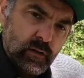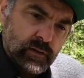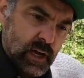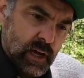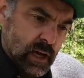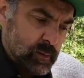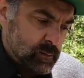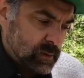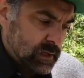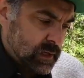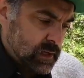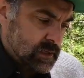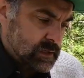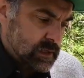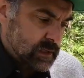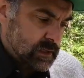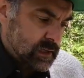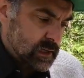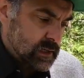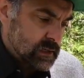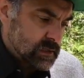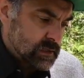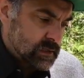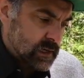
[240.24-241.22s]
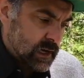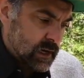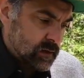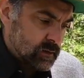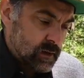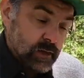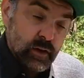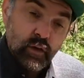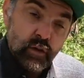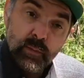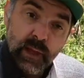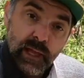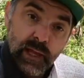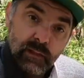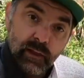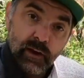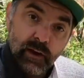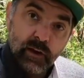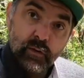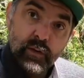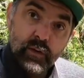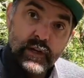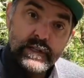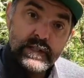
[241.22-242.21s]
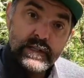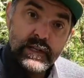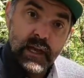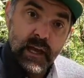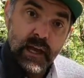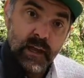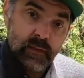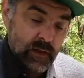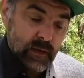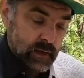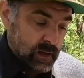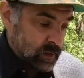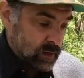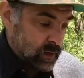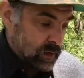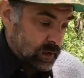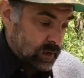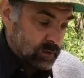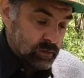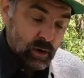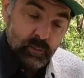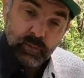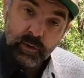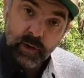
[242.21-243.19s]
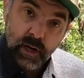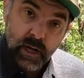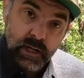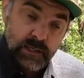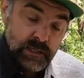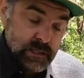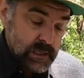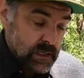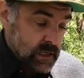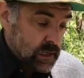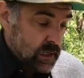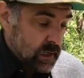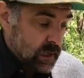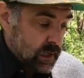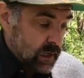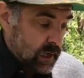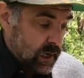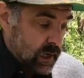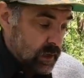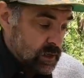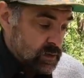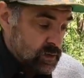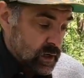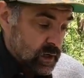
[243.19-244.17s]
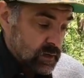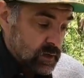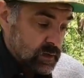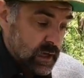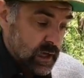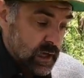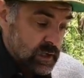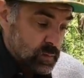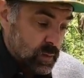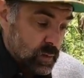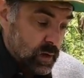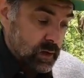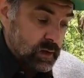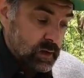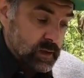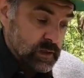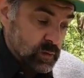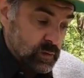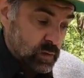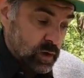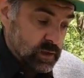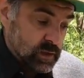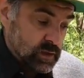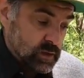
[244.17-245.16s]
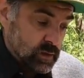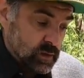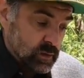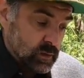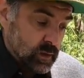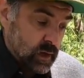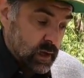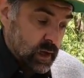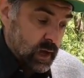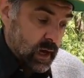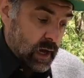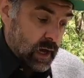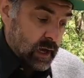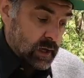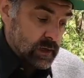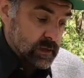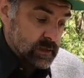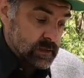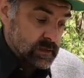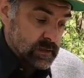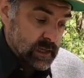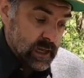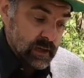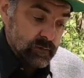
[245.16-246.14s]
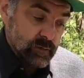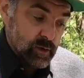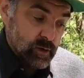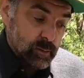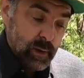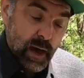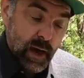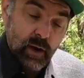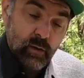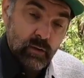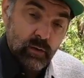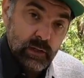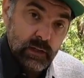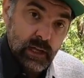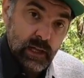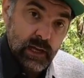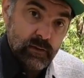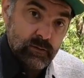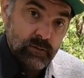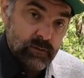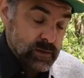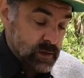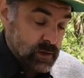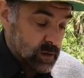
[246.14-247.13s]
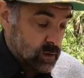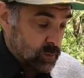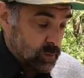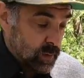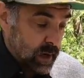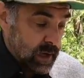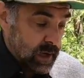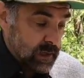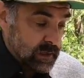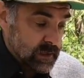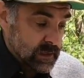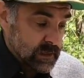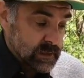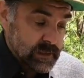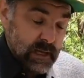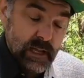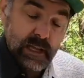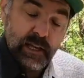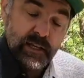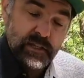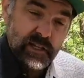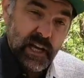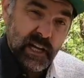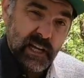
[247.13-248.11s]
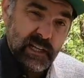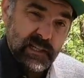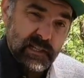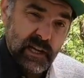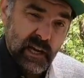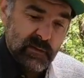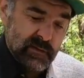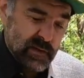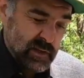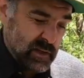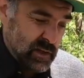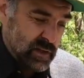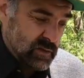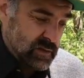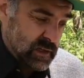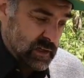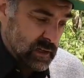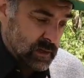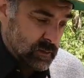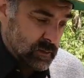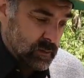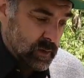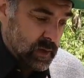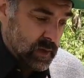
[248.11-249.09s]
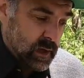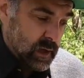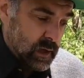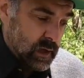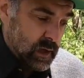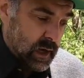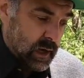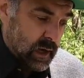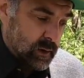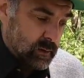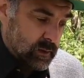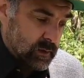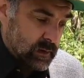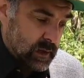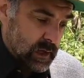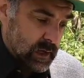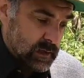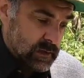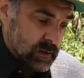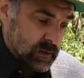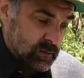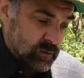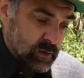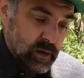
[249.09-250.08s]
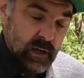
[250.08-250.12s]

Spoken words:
time because they do make a lot of noise and they can interrupt your hunt, as well as you want to save your battery life. So by just setting check-in times and using them as at